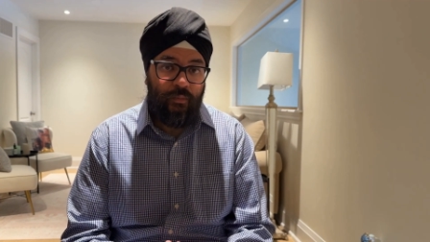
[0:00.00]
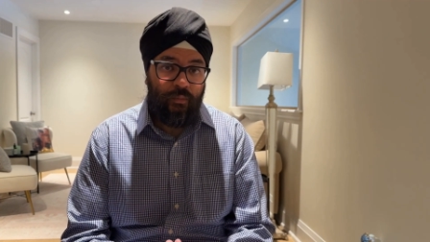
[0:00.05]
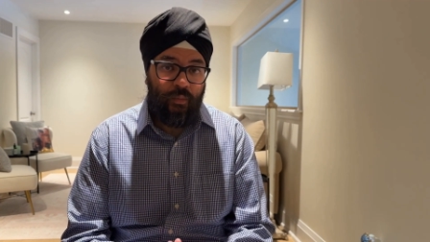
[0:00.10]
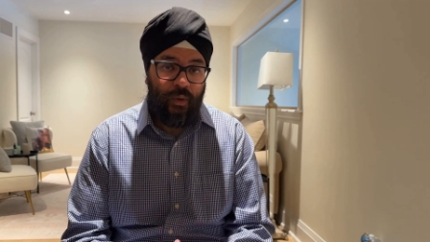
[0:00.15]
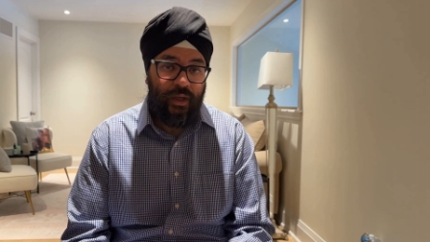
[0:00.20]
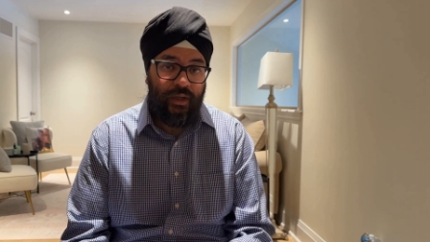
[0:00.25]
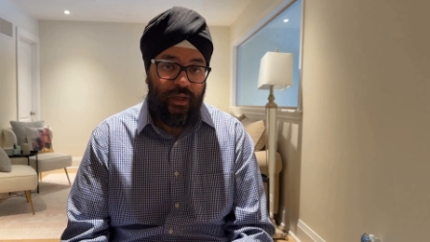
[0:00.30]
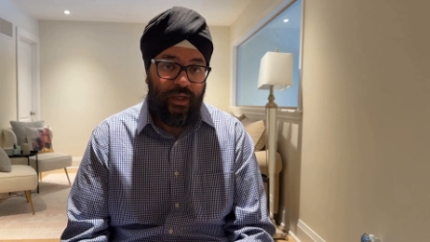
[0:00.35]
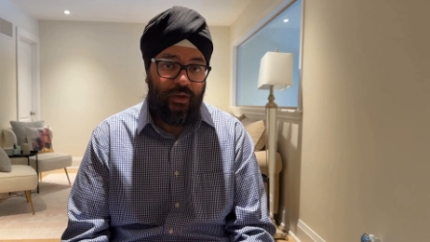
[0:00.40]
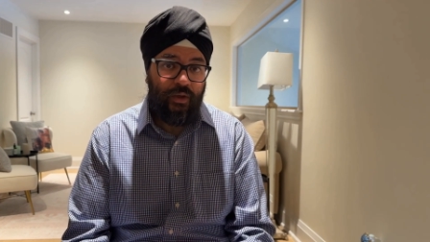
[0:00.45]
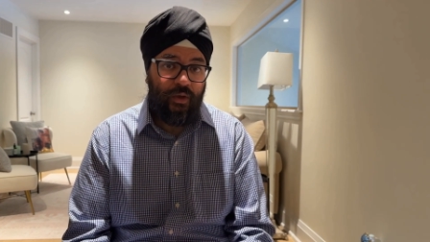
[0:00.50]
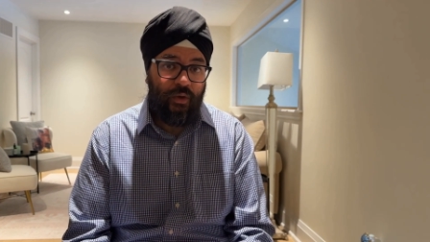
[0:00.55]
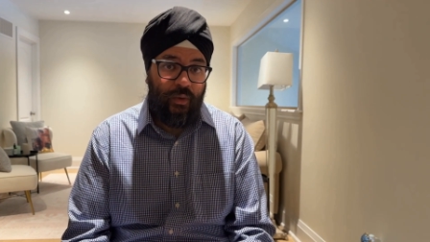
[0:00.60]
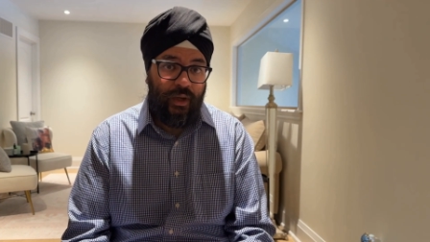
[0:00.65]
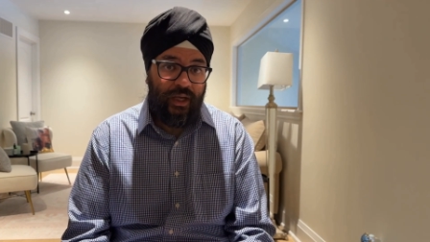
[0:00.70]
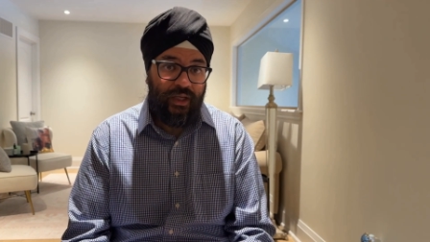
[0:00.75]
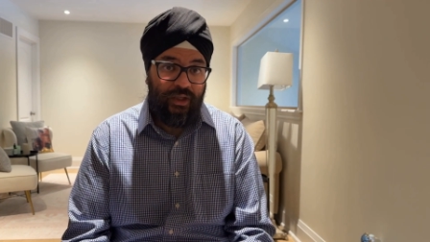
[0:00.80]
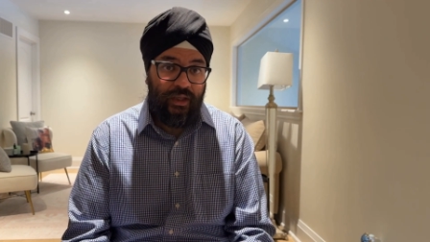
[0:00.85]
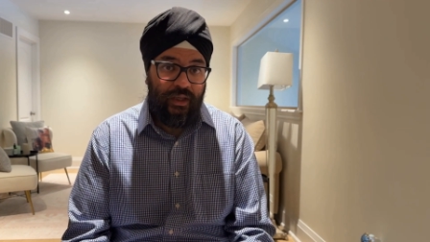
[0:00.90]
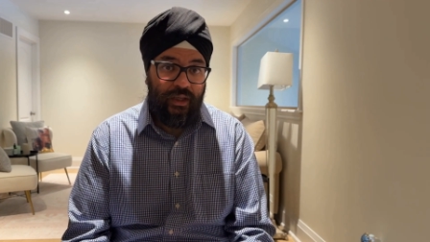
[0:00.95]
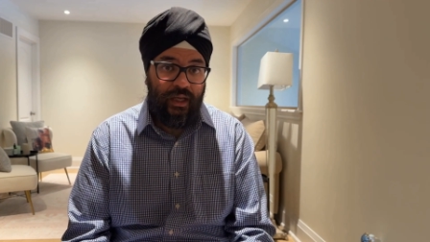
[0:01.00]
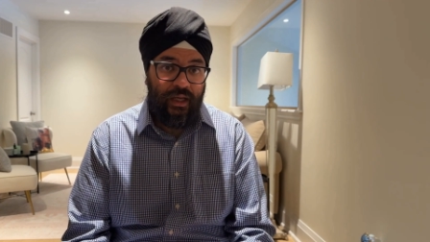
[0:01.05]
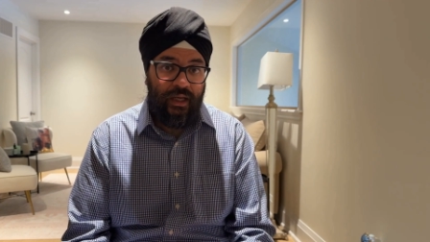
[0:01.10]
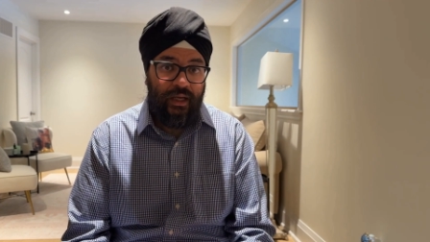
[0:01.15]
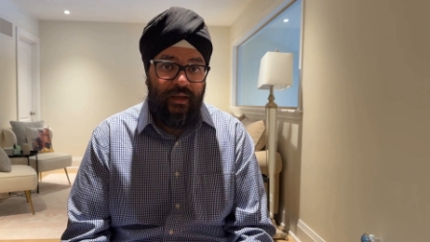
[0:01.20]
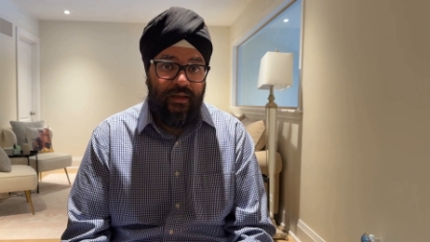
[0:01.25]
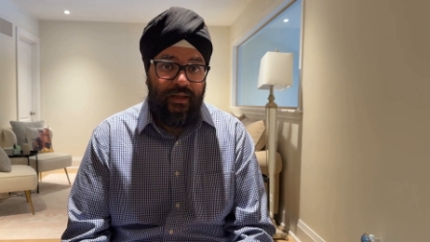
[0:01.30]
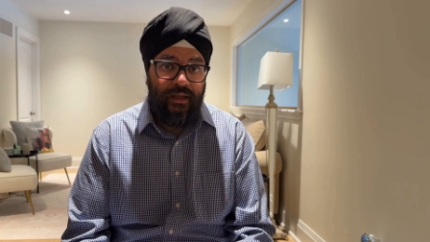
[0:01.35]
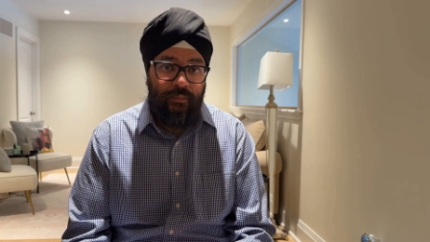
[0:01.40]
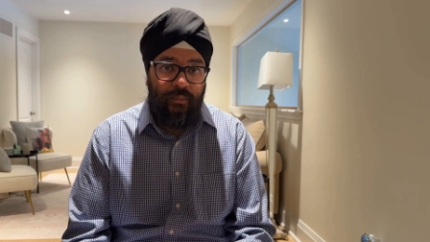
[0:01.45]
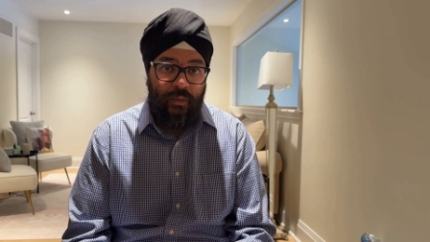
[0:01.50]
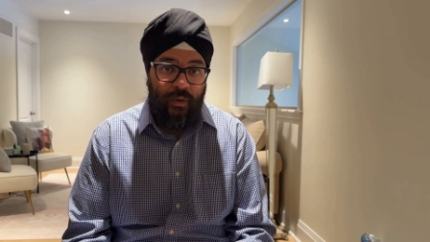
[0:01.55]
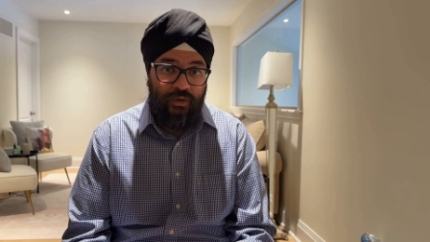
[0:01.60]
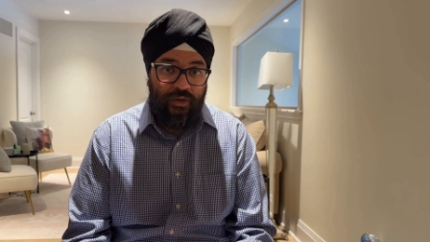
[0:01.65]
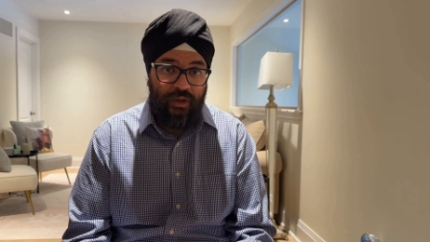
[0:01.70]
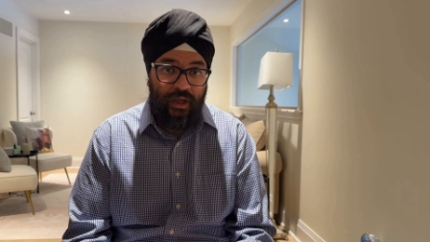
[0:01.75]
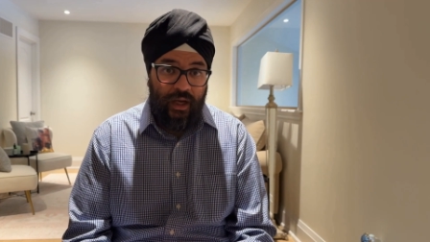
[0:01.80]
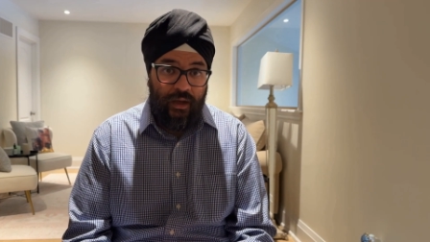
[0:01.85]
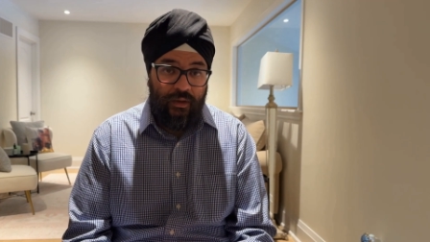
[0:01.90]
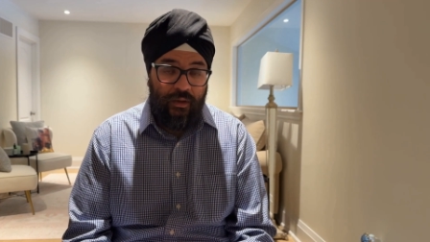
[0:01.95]
market correction than
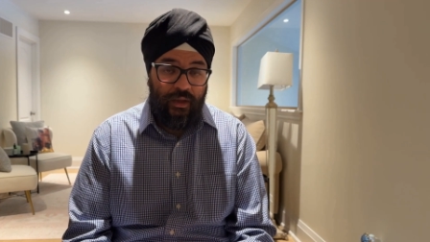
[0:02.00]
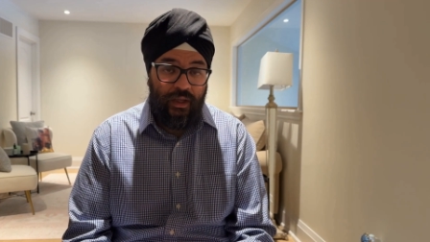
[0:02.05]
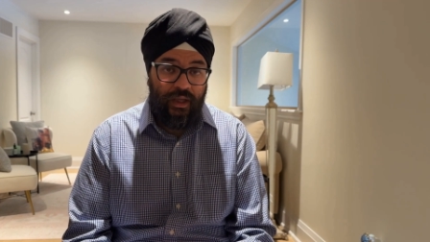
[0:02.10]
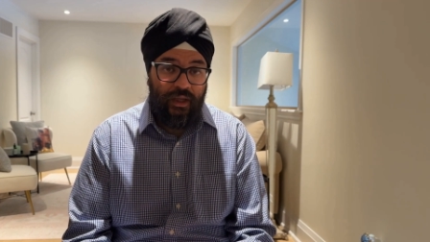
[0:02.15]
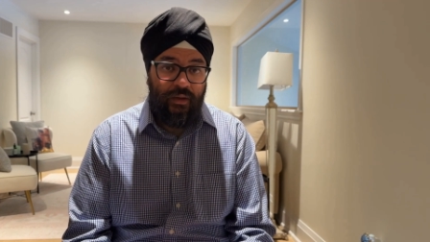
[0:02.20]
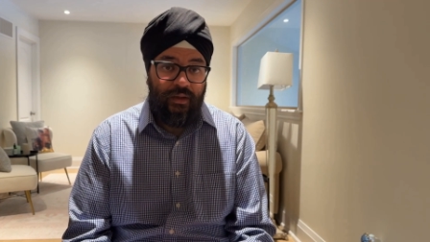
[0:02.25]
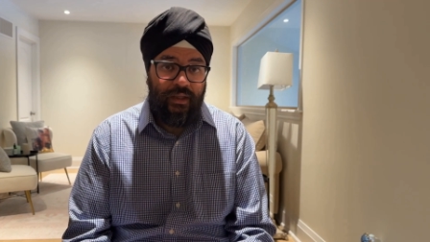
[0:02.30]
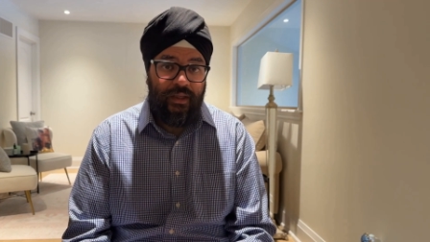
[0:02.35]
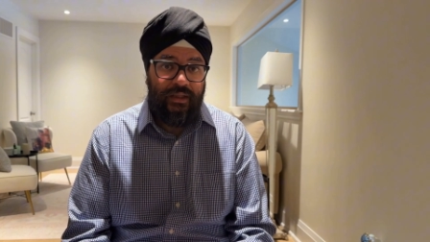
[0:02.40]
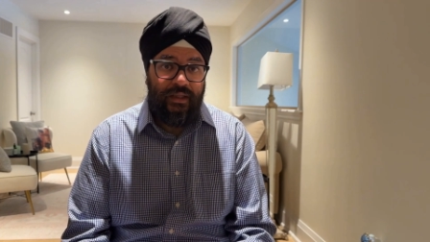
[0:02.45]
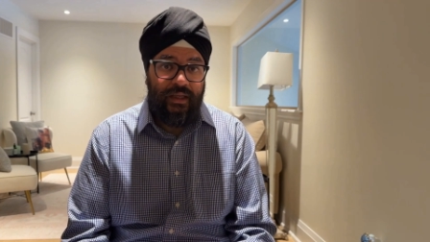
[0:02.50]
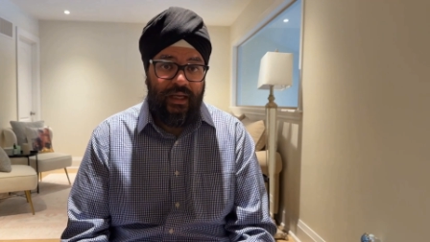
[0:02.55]
most other areas